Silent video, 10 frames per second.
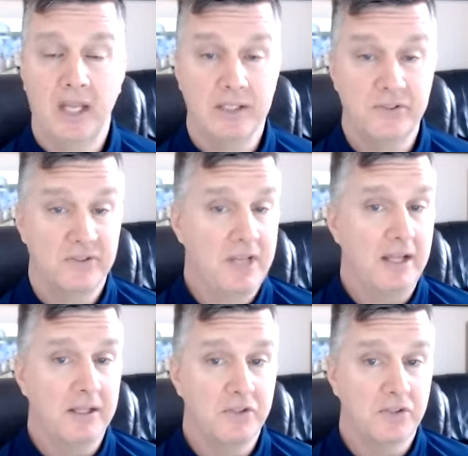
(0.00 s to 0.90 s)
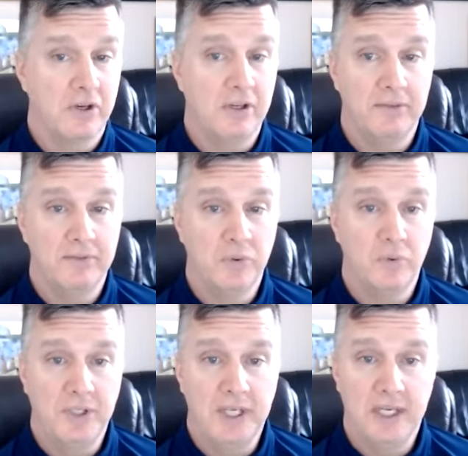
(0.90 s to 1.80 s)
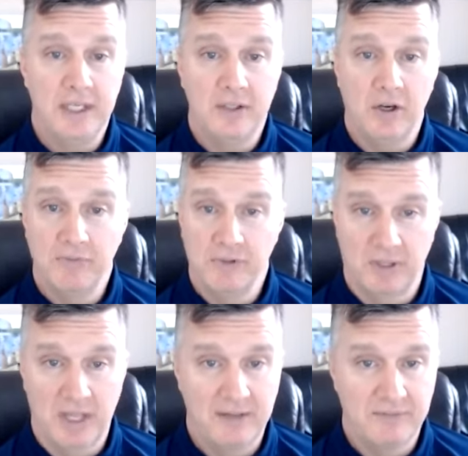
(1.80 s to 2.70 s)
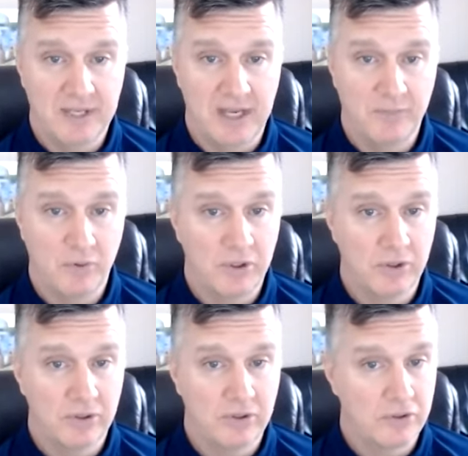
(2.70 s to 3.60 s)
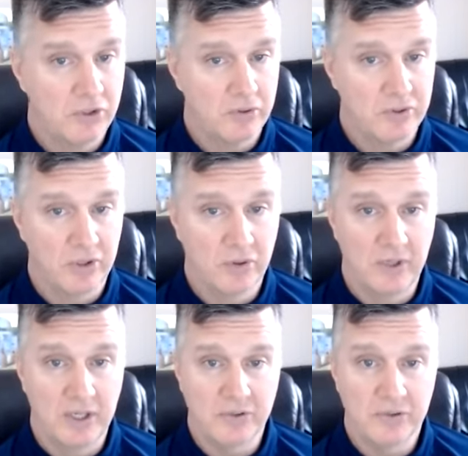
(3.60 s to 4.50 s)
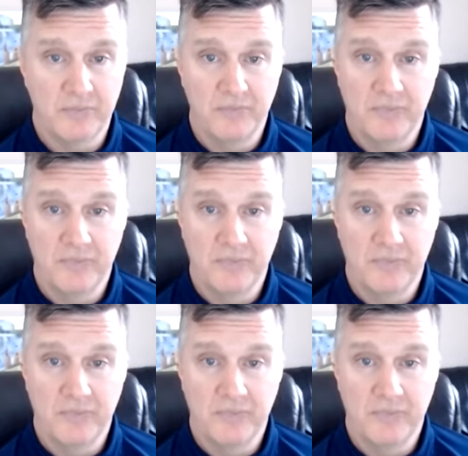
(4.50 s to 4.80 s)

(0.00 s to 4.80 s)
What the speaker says: This is knowledge all of you will need over your lifetime or your chosen careers.